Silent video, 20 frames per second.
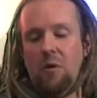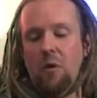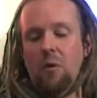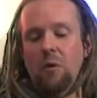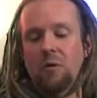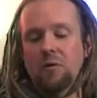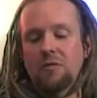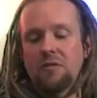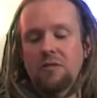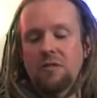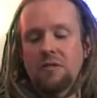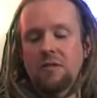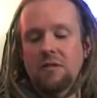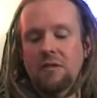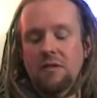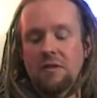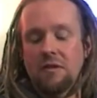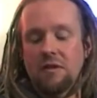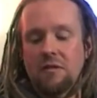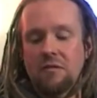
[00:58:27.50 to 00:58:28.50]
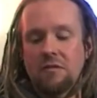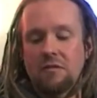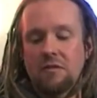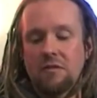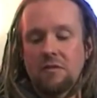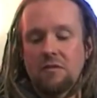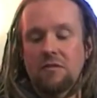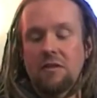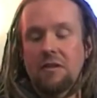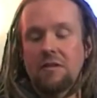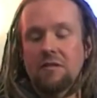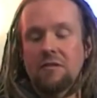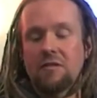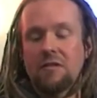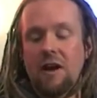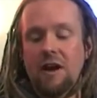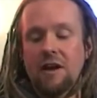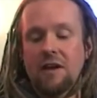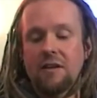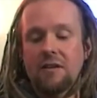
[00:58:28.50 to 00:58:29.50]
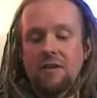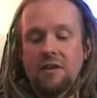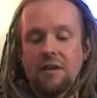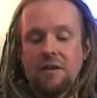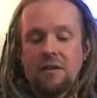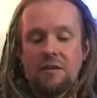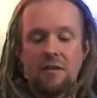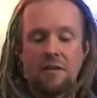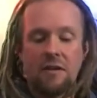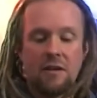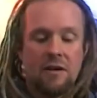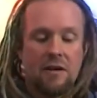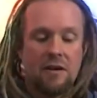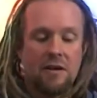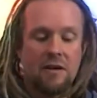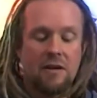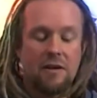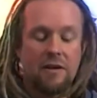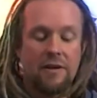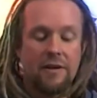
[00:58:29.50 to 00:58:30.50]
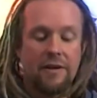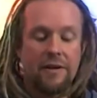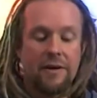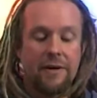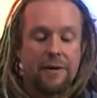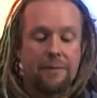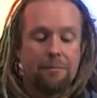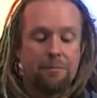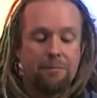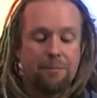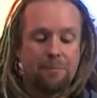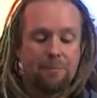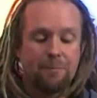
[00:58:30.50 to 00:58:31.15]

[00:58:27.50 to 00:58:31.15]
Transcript: paused and just didn't say anything. Uh,